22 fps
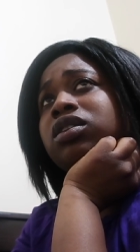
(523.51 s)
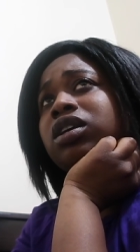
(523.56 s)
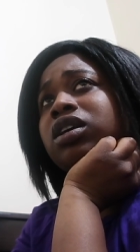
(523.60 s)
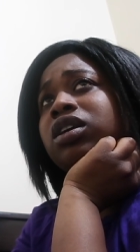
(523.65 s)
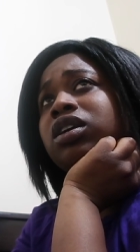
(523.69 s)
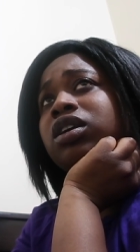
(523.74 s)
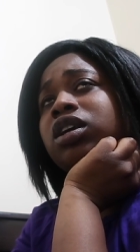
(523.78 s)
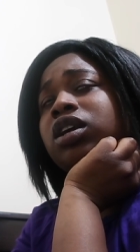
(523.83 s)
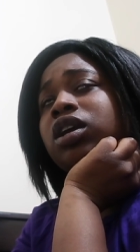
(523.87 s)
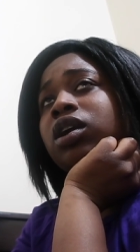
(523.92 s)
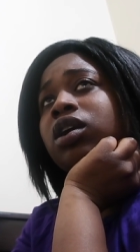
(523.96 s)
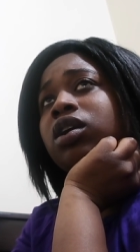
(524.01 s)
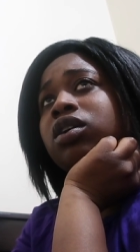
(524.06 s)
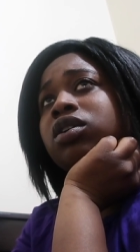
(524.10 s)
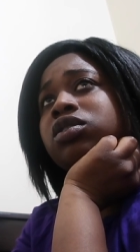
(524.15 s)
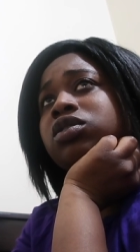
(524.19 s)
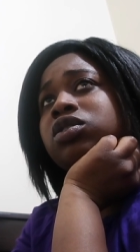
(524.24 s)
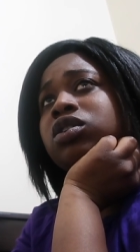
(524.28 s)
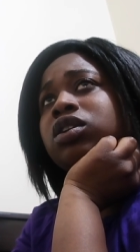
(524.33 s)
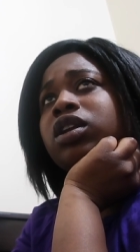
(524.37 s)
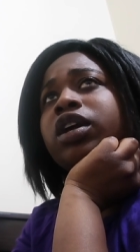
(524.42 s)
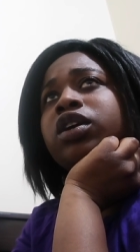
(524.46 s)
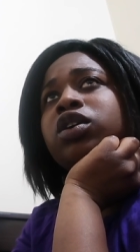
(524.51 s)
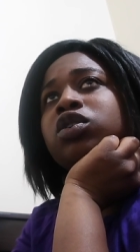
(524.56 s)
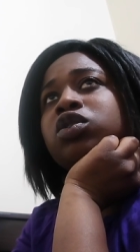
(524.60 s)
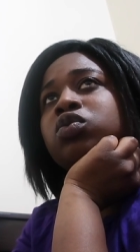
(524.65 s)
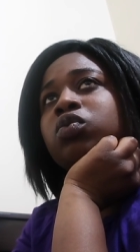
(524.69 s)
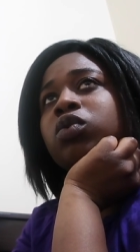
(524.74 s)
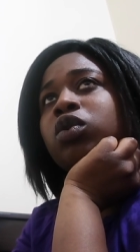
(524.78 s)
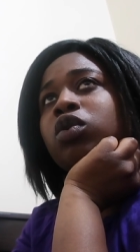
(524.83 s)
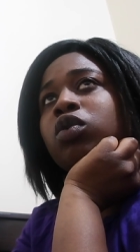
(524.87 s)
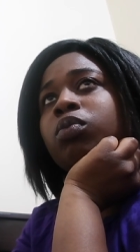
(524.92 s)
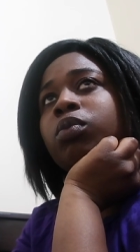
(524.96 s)
They didn't care because they're like, you're
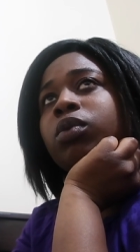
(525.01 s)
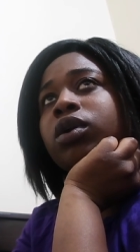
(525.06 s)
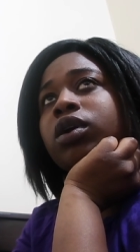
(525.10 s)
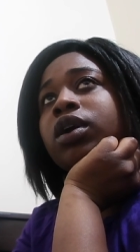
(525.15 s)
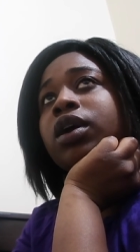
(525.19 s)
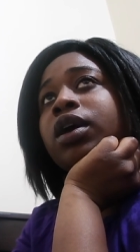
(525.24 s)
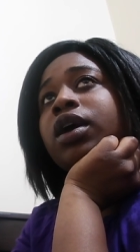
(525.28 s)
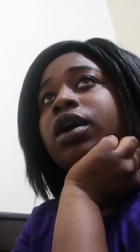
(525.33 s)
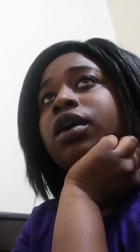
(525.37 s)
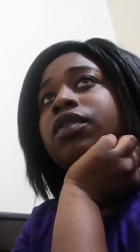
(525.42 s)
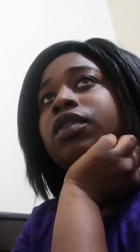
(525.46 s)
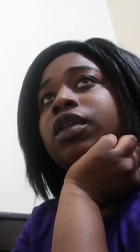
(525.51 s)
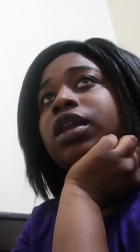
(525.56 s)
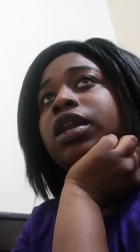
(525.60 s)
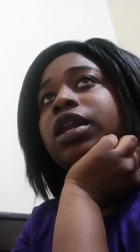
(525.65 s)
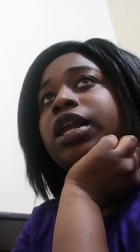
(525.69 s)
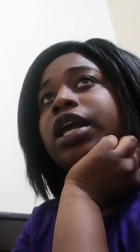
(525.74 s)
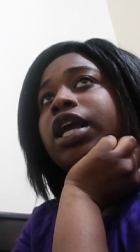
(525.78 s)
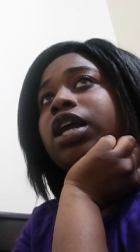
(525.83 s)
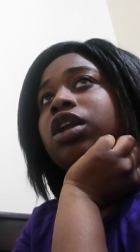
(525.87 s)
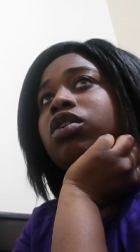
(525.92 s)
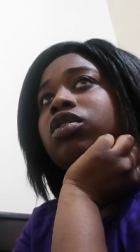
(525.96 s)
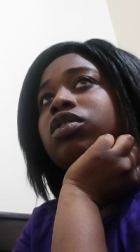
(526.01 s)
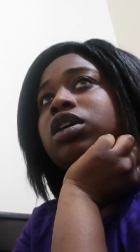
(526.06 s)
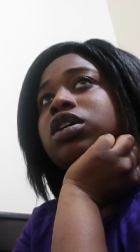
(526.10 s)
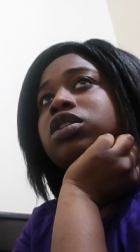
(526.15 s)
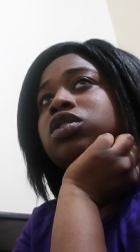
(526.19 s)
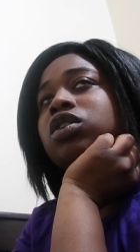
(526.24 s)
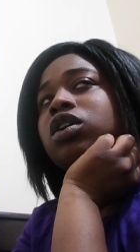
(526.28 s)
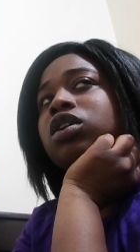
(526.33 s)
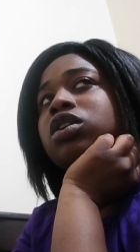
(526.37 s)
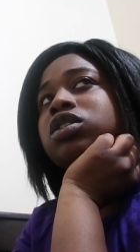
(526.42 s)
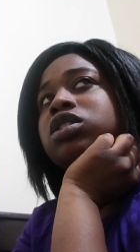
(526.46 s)
doing homework. Then later they
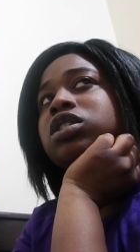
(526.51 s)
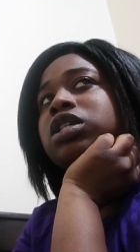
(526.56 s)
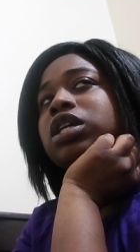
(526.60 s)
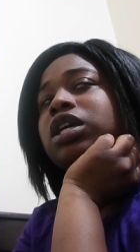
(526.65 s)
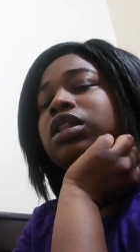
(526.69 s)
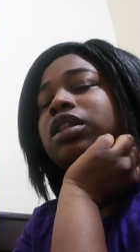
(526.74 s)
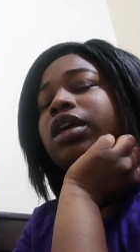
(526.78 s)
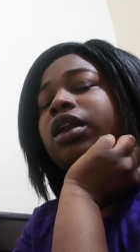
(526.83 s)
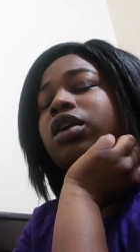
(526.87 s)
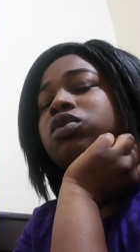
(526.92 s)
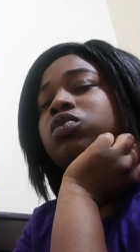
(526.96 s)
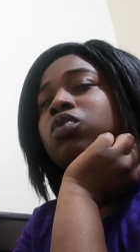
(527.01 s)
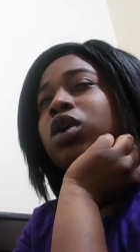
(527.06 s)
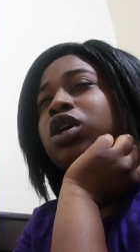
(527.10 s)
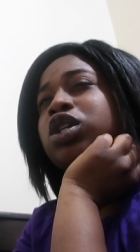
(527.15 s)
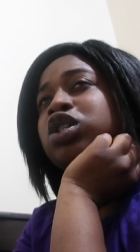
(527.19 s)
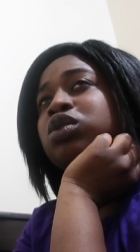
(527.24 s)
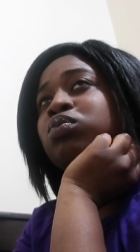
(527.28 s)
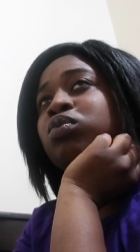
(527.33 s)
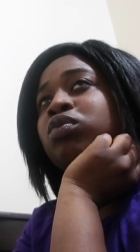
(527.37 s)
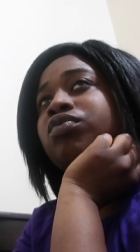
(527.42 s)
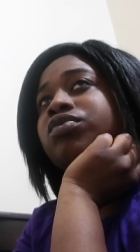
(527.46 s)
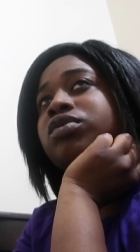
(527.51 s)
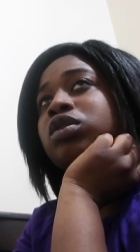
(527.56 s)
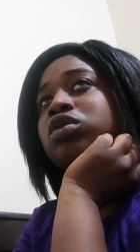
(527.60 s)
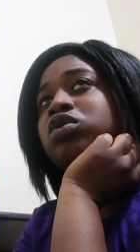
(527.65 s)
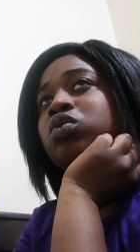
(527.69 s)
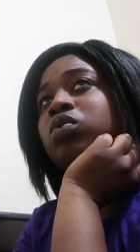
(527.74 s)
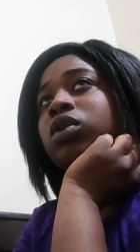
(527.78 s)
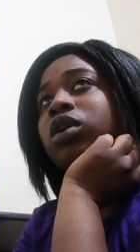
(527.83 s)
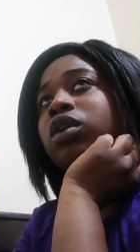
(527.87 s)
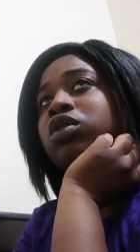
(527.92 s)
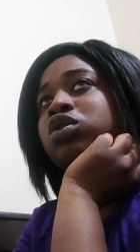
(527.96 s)
started seeing that I was watching movies, I was
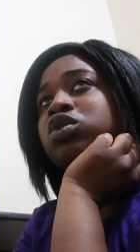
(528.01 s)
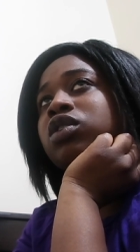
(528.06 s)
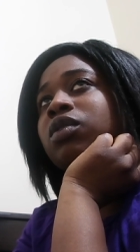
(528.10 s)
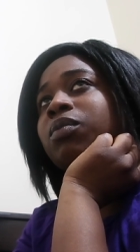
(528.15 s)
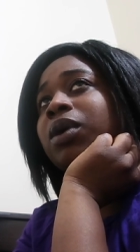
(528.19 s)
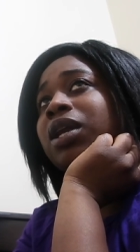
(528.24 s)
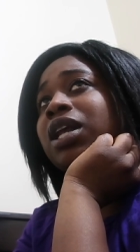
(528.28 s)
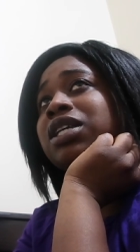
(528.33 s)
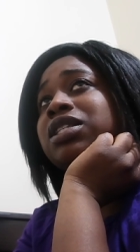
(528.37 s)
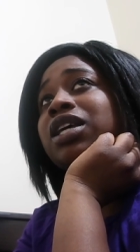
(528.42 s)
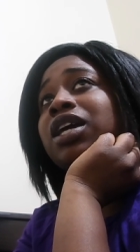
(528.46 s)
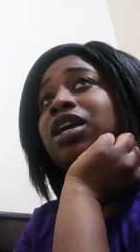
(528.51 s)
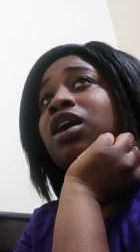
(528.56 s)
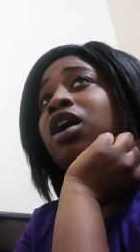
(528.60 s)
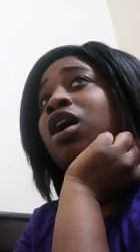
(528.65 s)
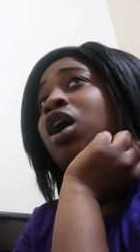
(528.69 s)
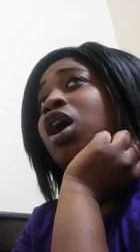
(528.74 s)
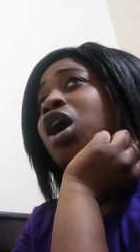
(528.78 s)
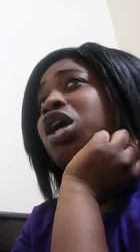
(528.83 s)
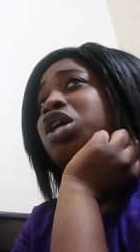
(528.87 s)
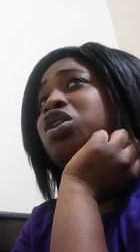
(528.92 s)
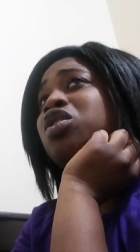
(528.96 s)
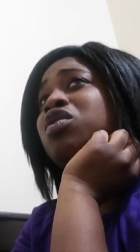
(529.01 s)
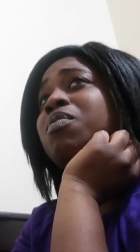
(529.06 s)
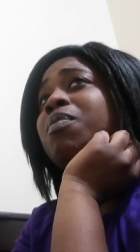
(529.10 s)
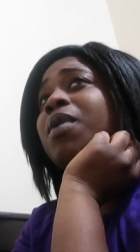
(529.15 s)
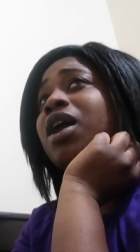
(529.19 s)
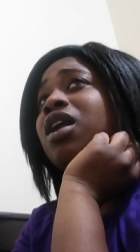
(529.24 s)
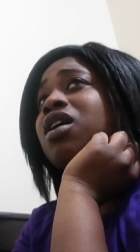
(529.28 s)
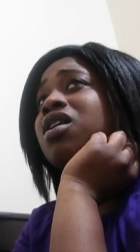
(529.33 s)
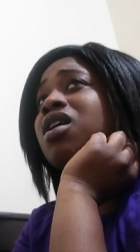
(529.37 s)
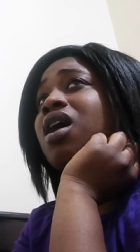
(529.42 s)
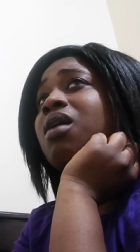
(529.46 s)
doing other stuff. My dad's like, you
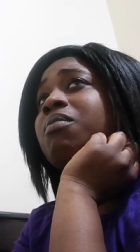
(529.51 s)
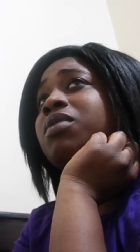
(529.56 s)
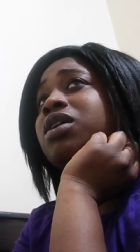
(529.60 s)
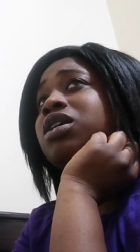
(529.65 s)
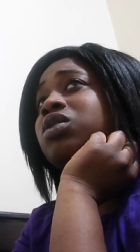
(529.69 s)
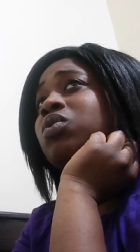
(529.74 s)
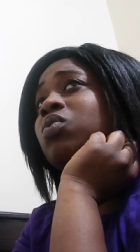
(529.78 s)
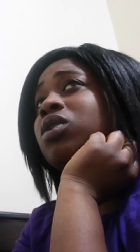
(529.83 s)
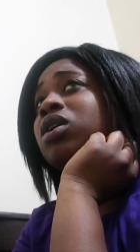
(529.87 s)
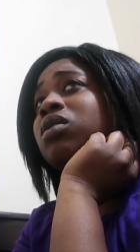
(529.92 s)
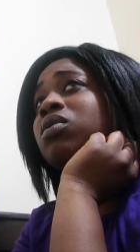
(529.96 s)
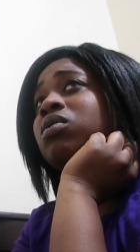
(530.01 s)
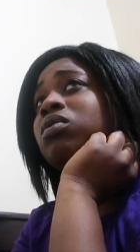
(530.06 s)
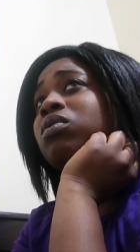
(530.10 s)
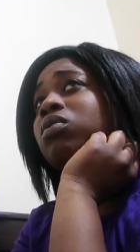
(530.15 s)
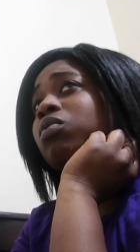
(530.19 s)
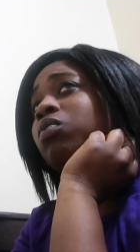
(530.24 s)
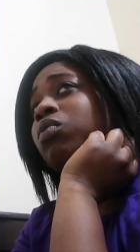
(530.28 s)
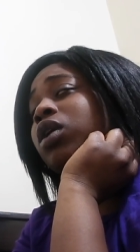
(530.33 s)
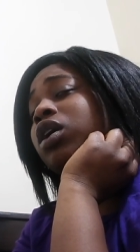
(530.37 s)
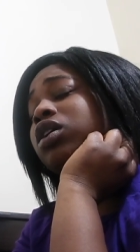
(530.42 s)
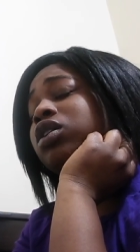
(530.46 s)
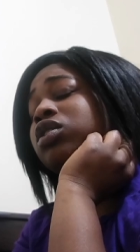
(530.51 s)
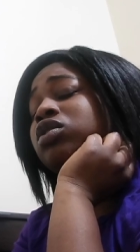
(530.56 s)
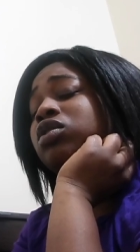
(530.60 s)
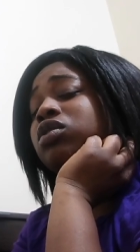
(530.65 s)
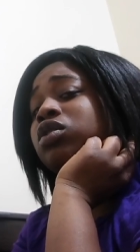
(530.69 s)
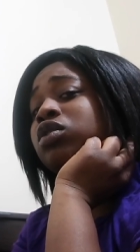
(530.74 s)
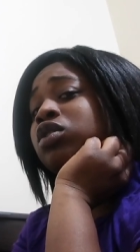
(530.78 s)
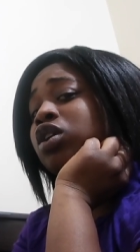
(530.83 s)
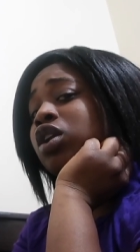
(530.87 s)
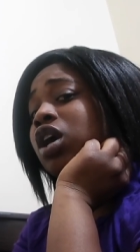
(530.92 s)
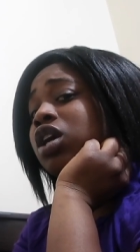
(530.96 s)
better not be doing what you,
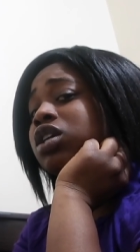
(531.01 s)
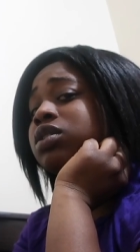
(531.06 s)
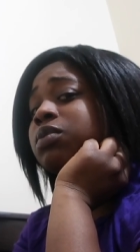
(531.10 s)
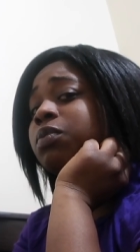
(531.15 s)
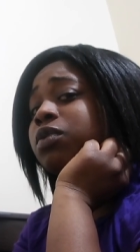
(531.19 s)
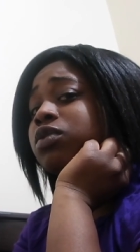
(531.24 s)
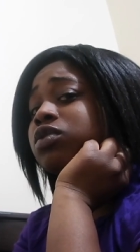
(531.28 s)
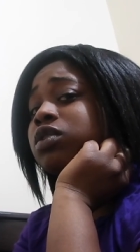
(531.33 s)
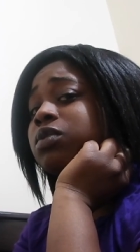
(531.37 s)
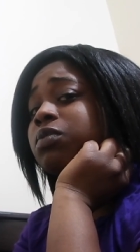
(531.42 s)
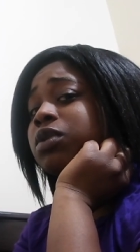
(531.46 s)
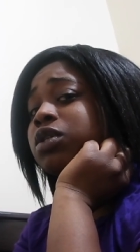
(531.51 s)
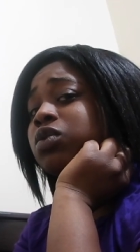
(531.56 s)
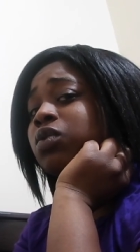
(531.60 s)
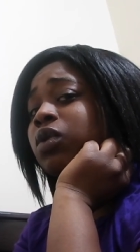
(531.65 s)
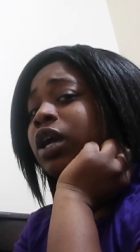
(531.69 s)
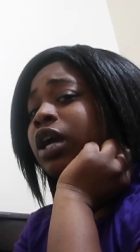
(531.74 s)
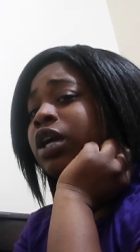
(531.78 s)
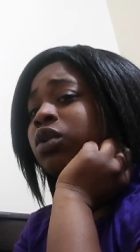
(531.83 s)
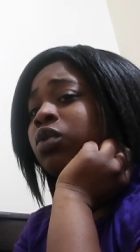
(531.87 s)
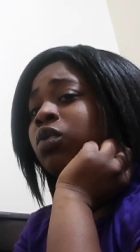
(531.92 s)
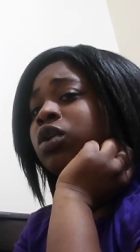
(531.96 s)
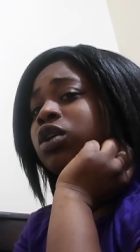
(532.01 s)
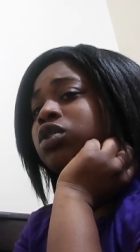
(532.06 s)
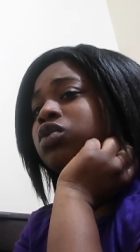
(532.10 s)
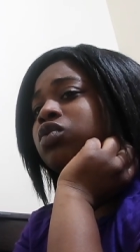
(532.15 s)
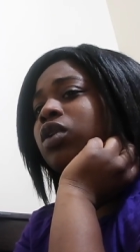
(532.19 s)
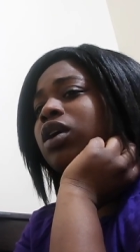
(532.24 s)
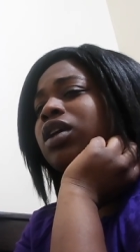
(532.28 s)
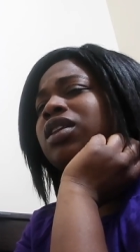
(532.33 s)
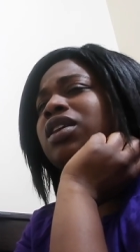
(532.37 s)
you're not supposed to be doing. I know you're doing.